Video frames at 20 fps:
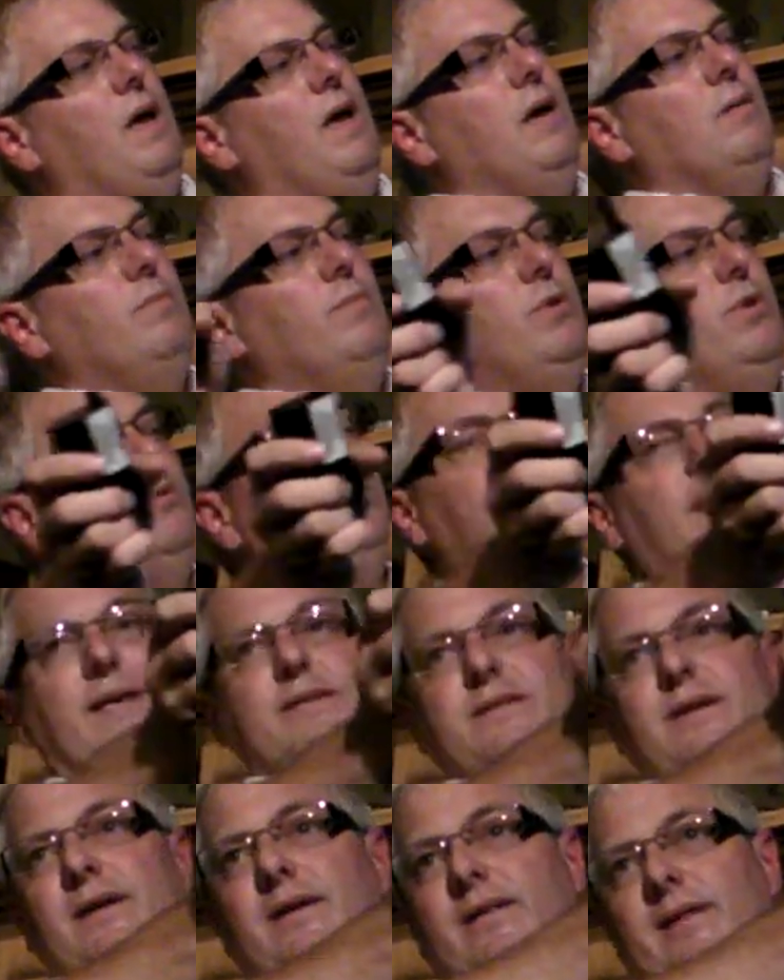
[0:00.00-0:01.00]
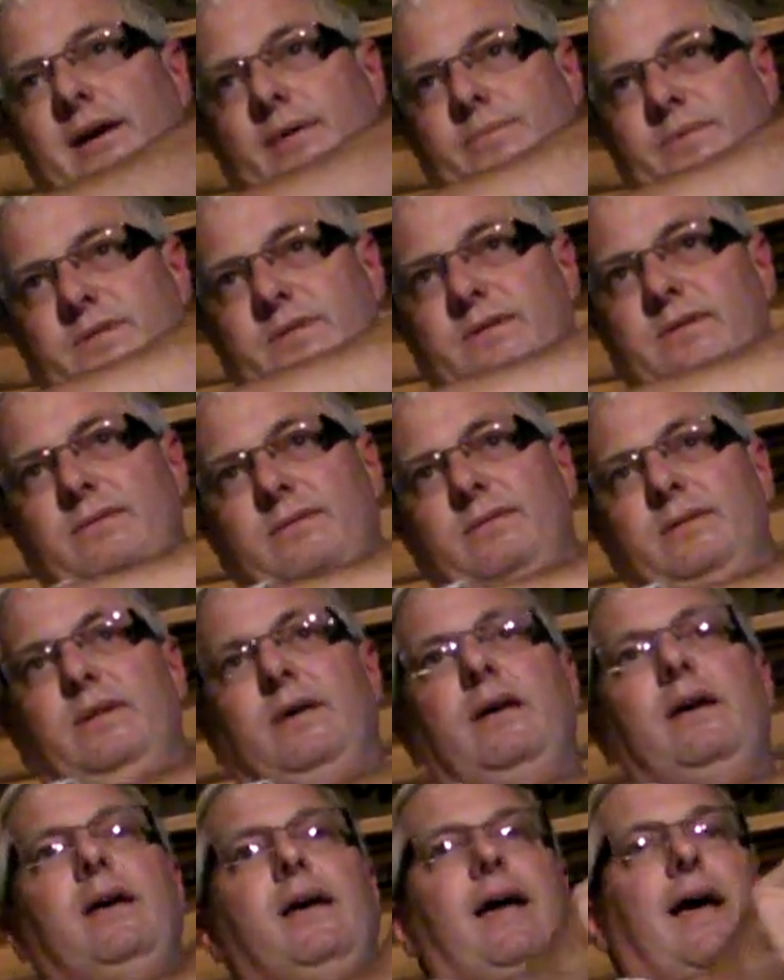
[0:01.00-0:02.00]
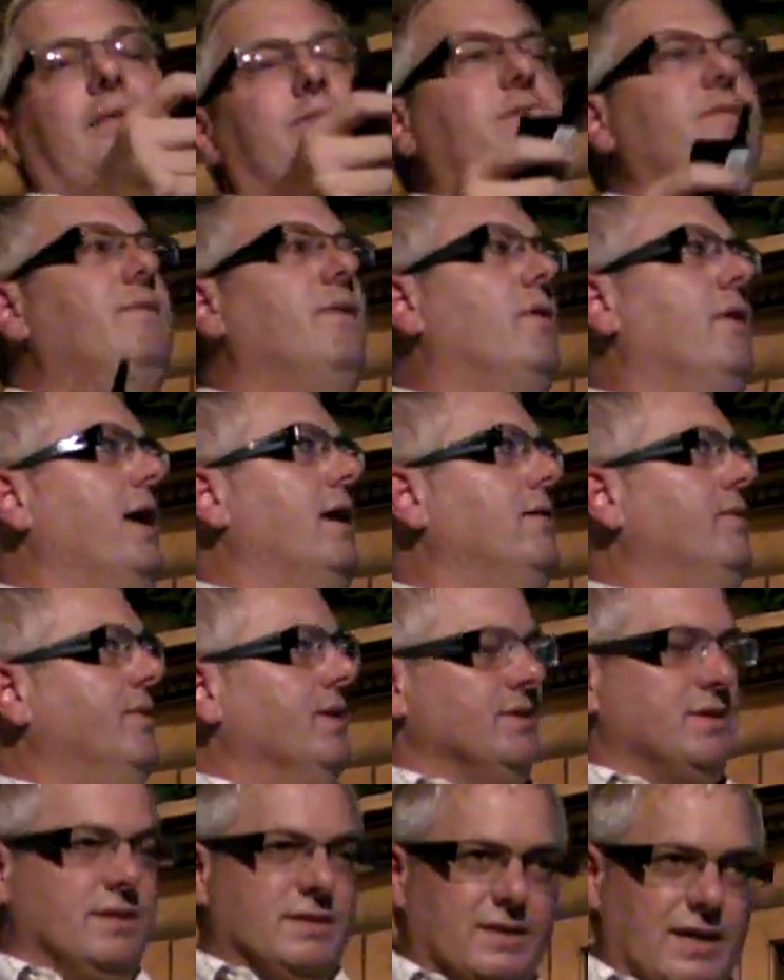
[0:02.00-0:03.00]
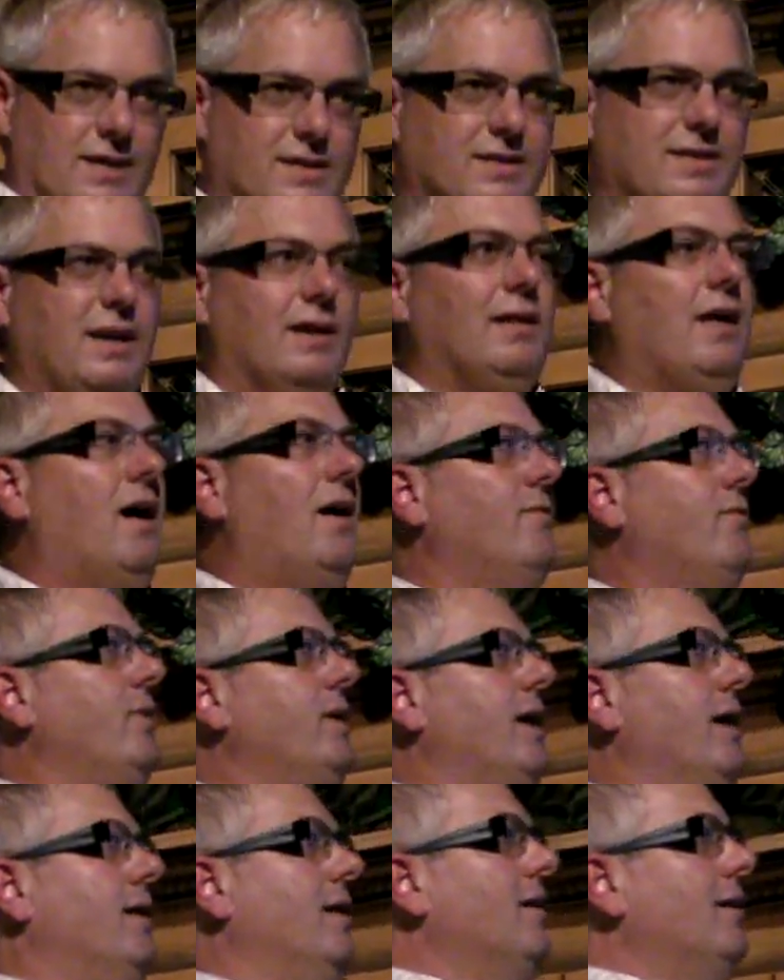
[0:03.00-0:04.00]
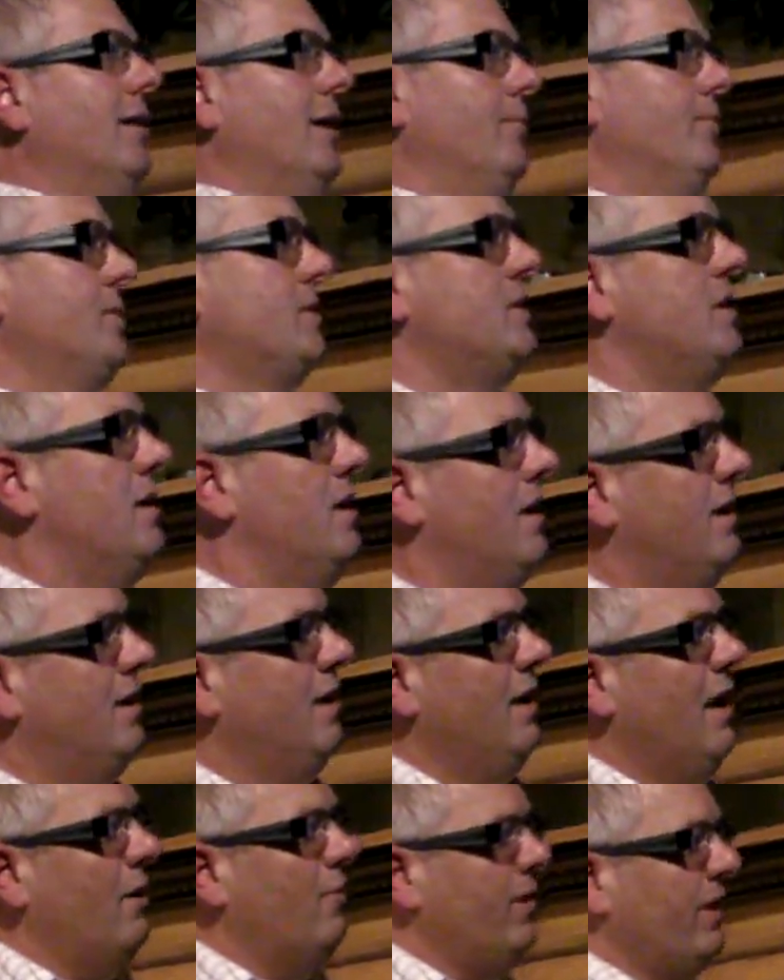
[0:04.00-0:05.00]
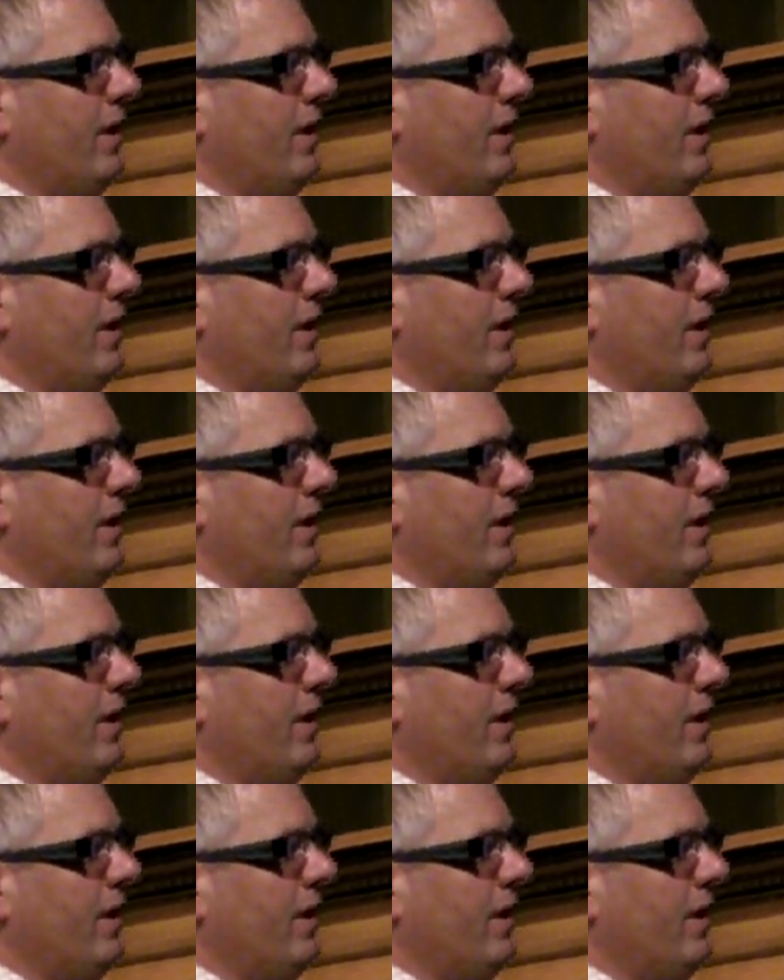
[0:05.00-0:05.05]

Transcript: moon gets eclipsed at the very end of this. As they sail off, we get eclipsed and we